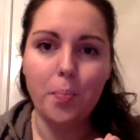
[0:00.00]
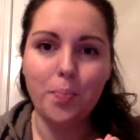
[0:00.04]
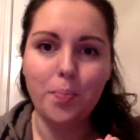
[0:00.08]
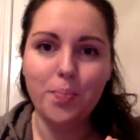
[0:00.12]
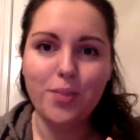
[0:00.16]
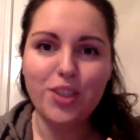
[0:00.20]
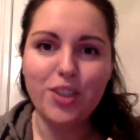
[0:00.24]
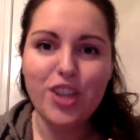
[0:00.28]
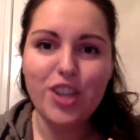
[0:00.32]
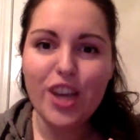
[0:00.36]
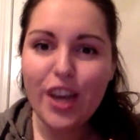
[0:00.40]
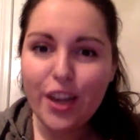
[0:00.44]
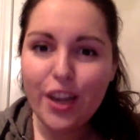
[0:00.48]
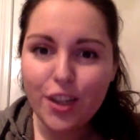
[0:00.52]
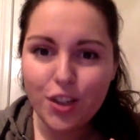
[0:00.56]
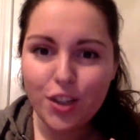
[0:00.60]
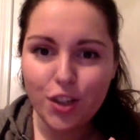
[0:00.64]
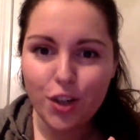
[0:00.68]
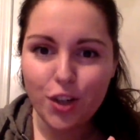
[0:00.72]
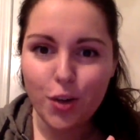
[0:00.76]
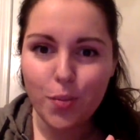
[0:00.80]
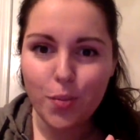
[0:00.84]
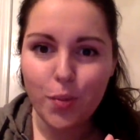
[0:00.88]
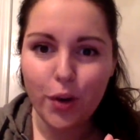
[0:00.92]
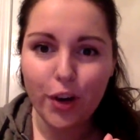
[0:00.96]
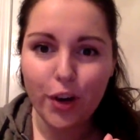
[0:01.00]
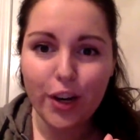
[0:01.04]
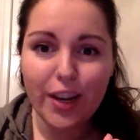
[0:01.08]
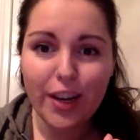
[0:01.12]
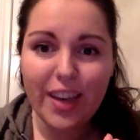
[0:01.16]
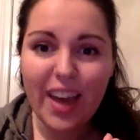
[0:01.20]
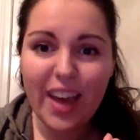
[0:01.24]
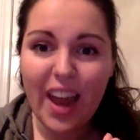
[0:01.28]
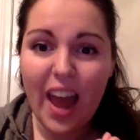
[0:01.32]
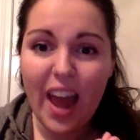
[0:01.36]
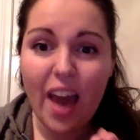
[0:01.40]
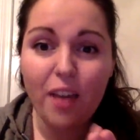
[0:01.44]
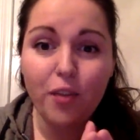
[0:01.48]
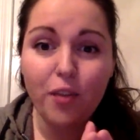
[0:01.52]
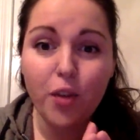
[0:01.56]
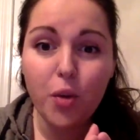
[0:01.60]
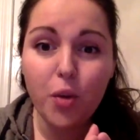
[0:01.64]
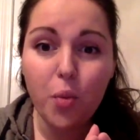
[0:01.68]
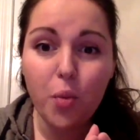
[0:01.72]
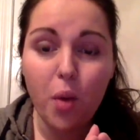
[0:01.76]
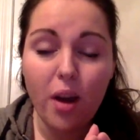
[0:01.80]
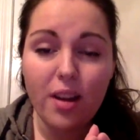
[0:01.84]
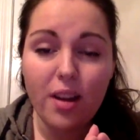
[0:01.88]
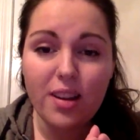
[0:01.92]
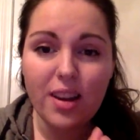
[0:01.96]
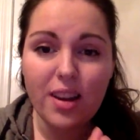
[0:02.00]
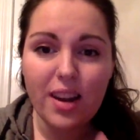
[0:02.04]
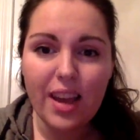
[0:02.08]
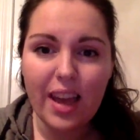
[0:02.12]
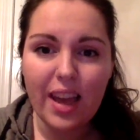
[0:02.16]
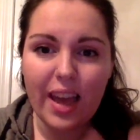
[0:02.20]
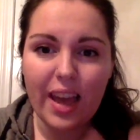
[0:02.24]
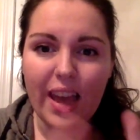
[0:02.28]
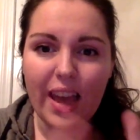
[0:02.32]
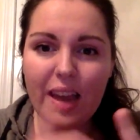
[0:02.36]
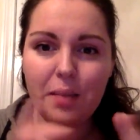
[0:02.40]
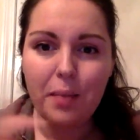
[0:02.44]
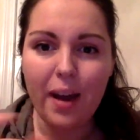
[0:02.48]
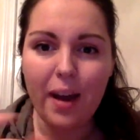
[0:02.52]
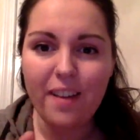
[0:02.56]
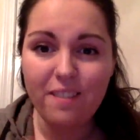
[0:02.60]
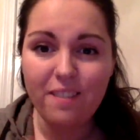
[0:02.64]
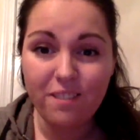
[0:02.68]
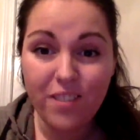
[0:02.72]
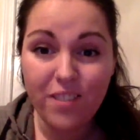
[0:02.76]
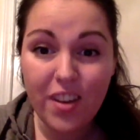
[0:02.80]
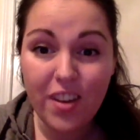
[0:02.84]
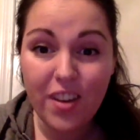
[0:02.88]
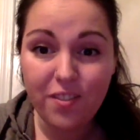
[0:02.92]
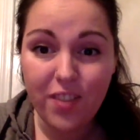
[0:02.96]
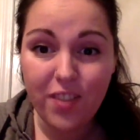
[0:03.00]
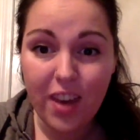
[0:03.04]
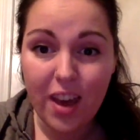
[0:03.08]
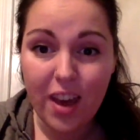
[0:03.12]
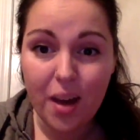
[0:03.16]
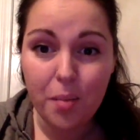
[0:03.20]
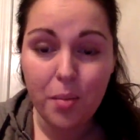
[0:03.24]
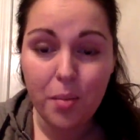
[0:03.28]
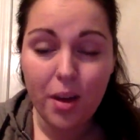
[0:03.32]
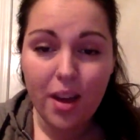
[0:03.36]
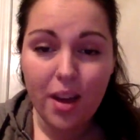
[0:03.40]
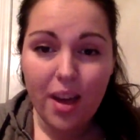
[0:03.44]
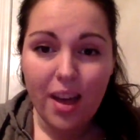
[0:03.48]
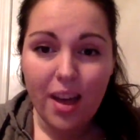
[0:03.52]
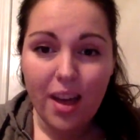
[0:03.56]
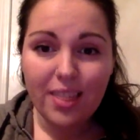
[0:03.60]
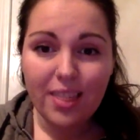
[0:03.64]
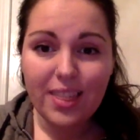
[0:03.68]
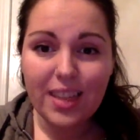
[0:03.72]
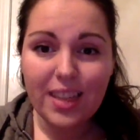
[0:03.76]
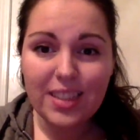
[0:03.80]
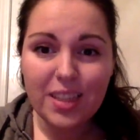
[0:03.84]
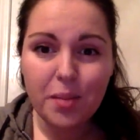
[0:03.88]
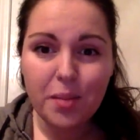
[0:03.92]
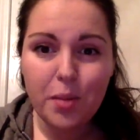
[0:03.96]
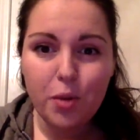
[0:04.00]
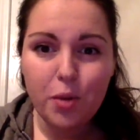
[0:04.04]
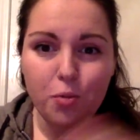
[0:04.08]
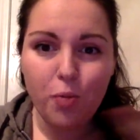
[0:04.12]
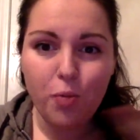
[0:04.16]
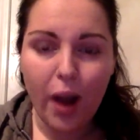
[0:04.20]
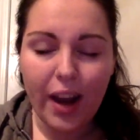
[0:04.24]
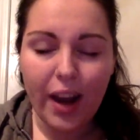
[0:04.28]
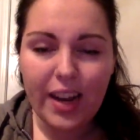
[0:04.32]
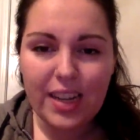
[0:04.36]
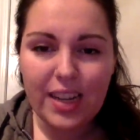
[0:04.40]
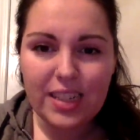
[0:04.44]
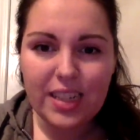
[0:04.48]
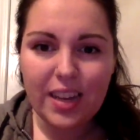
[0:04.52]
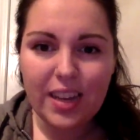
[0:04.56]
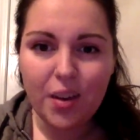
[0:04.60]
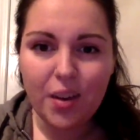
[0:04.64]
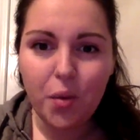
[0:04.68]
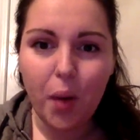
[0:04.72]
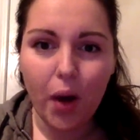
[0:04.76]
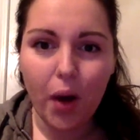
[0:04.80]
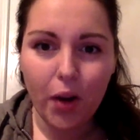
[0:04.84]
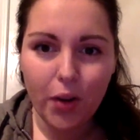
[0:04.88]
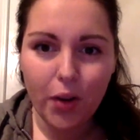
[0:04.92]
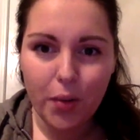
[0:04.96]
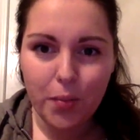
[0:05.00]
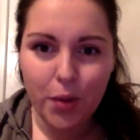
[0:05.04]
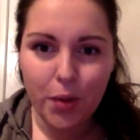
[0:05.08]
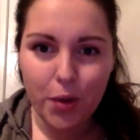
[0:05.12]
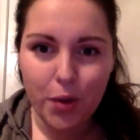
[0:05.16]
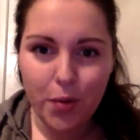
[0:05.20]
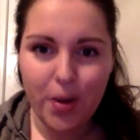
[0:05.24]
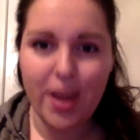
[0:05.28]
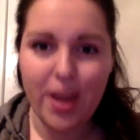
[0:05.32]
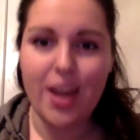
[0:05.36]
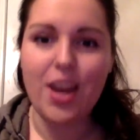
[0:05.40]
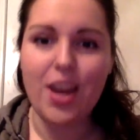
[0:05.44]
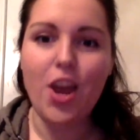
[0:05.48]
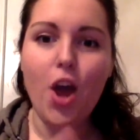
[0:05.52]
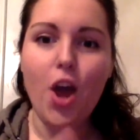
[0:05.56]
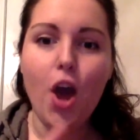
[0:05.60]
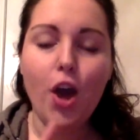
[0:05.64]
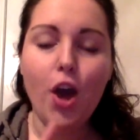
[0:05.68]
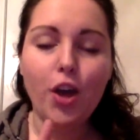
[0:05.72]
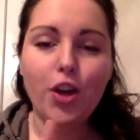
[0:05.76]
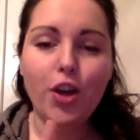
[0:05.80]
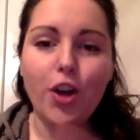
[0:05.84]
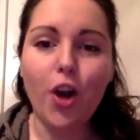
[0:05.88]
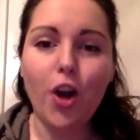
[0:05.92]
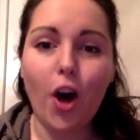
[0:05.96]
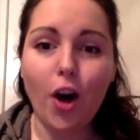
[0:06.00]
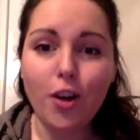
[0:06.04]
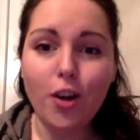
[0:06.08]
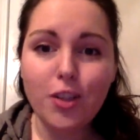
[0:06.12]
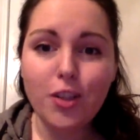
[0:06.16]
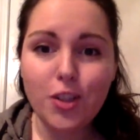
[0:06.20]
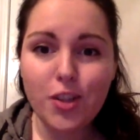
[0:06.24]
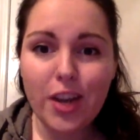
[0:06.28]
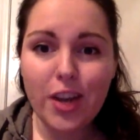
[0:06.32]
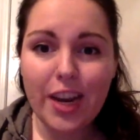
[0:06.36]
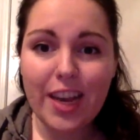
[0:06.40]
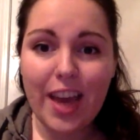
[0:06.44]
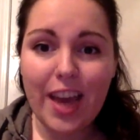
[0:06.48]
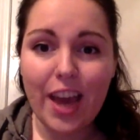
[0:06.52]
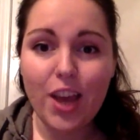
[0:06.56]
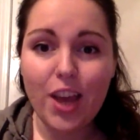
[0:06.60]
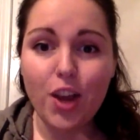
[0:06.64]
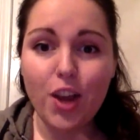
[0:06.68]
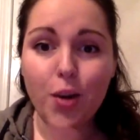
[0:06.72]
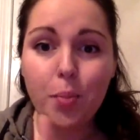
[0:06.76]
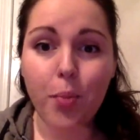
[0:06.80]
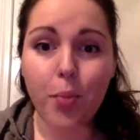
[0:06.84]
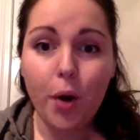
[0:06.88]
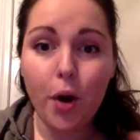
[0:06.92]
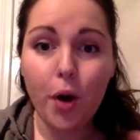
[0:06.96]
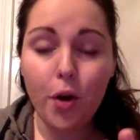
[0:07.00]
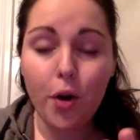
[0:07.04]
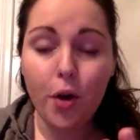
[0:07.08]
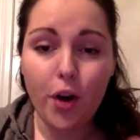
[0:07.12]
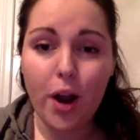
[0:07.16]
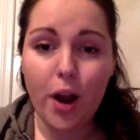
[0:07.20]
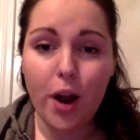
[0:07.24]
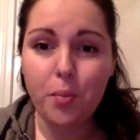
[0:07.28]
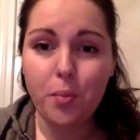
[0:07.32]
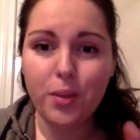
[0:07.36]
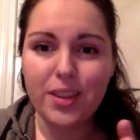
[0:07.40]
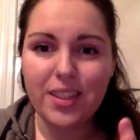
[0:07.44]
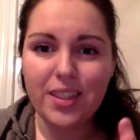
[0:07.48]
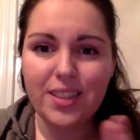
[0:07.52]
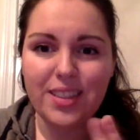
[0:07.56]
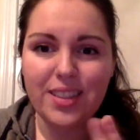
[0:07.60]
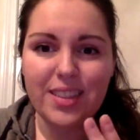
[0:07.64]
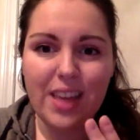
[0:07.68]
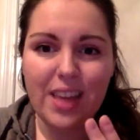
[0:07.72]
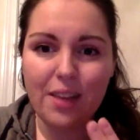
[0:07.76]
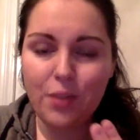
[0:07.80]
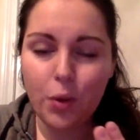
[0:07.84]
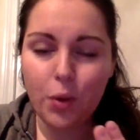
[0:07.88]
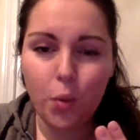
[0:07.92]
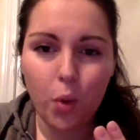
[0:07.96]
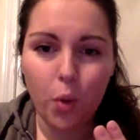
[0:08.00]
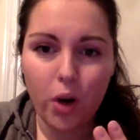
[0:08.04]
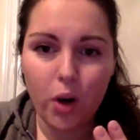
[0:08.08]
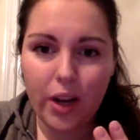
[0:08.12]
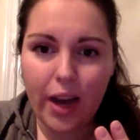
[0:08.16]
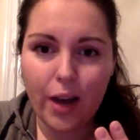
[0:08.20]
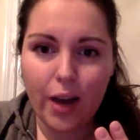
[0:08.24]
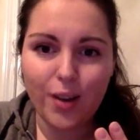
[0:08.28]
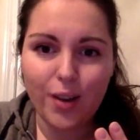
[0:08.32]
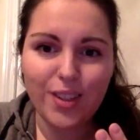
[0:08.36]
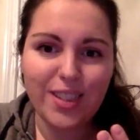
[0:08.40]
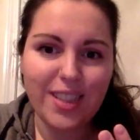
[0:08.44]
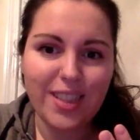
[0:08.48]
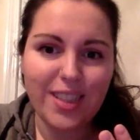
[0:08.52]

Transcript: challenge group. You're going to get everyone in my FitBam that's going to be ready to welcome you in. You're also going to get your program with the 7 workouts